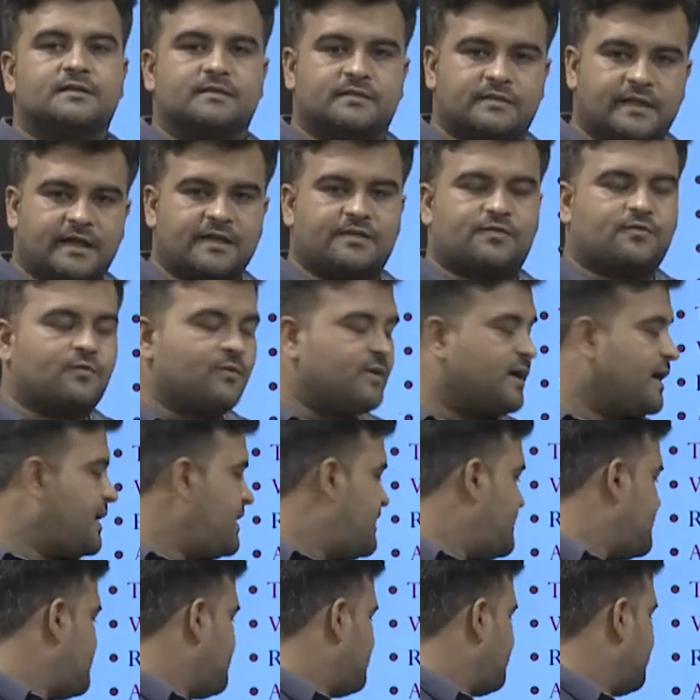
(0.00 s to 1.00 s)
That's
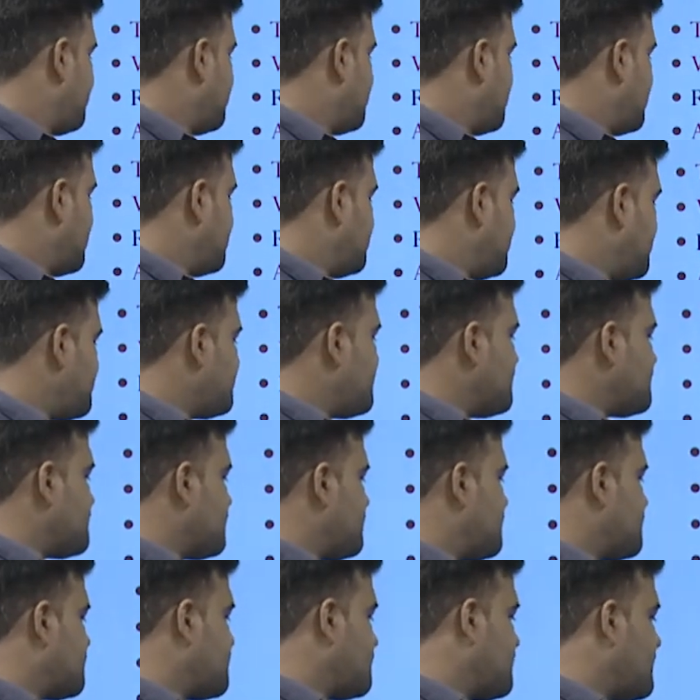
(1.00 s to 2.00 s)
why this is
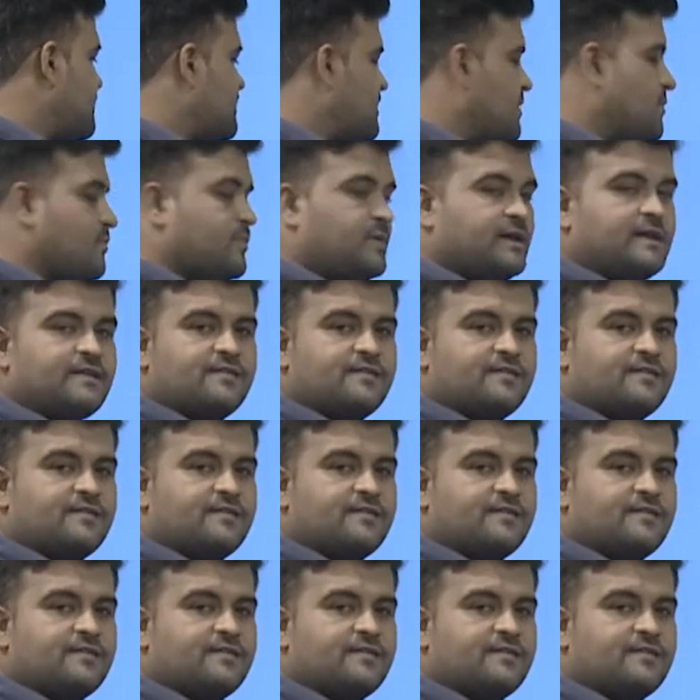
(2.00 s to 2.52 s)
also a complete